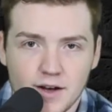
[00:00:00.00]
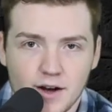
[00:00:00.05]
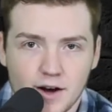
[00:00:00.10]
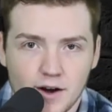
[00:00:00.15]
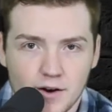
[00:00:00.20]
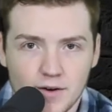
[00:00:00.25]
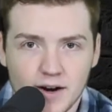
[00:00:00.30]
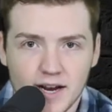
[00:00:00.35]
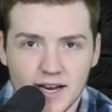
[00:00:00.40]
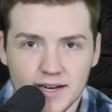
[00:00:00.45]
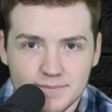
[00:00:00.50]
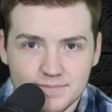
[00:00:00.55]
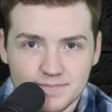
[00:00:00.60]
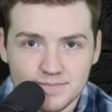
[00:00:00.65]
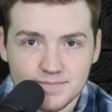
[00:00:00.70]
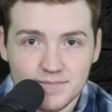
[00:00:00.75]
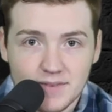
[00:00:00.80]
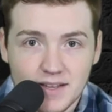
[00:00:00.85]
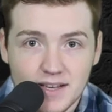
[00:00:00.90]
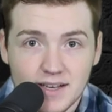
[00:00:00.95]
All right,
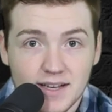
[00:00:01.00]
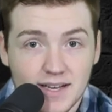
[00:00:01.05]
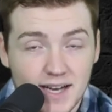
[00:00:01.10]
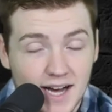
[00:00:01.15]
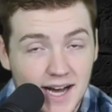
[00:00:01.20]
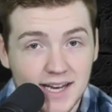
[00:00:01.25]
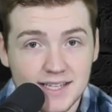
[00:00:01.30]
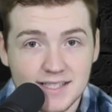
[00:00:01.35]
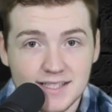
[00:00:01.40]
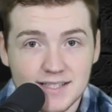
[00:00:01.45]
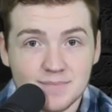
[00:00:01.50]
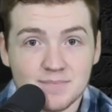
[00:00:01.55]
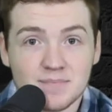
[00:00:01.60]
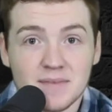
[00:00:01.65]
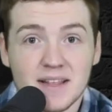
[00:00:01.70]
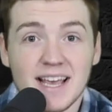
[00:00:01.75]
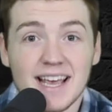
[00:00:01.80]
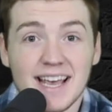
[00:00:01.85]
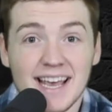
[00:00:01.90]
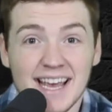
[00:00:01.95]
guys.
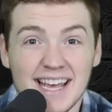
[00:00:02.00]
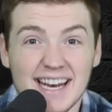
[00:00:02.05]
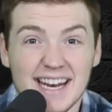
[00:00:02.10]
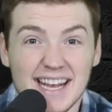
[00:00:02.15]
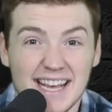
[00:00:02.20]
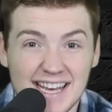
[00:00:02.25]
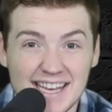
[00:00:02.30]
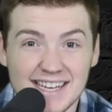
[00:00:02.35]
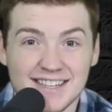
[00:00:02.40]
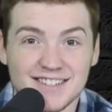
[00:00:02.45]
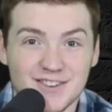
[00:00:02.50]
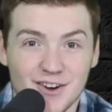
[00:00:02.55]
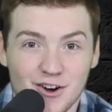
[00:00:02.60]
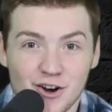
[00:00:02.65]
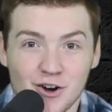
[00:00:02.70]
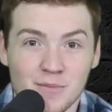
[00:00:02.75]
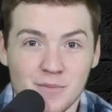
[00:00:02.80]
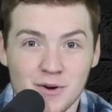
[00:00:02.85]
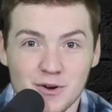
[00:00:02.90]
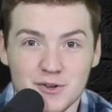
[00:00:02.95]
It is
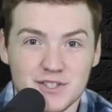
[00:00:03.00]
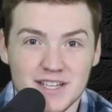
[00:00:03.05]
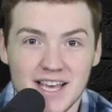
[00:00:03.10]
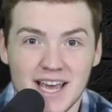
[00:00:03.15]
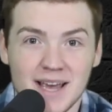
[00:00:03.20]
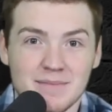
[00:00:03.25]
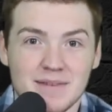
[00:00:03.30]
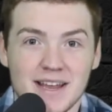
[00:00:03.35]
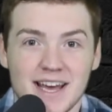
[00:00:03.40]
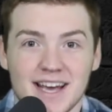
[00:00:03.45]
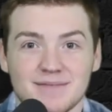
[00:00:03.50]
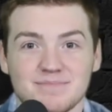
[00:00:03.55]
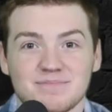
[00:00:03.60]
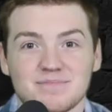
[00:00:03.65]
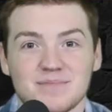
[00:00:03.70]
almost game day.